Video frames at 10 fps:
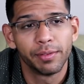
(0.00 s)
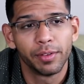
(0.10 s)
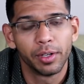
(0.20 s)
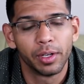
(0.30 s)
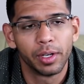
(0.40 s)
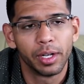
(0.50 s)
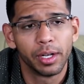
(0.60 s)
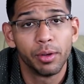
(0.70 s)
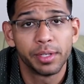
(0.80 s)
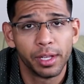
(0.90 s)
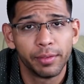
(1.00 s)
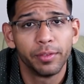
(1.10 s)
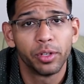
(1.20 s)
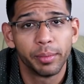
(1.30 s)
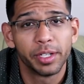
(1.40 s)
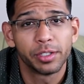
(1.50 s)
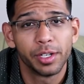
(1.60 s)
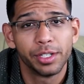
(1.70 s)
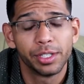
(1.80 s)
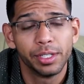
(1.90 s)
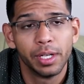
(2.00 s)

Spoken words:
for hotel and food administration.